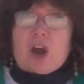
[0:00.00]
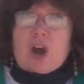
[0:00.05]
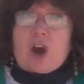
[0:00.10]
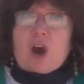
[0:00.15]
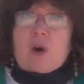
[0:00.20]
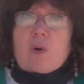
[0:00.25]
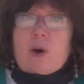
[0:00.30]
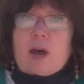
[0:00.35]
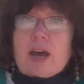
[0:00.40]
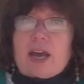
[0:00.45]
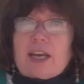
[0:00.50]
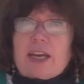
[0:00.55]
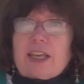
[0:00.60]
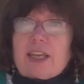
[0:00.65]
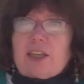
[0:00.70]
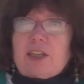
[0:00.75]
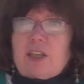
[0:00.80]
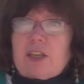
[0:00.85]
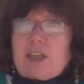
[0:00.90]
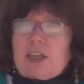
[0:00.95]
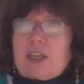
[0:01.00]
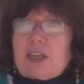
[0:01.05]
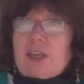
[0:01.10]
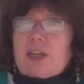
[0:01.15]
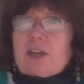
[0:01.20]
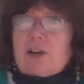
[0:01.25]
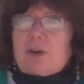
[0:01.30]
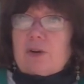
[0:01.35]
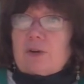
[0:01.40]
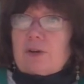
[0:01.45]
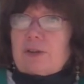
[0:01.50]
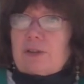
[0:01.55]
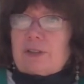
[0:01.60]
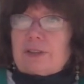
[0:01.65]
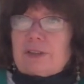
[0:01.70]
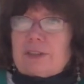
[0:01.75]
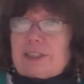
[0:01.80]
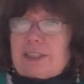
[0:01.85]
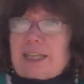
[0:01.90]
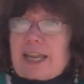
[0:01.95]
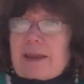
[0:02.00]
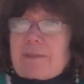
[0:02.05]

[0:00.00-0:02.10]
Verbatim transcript: Oh, honey, snap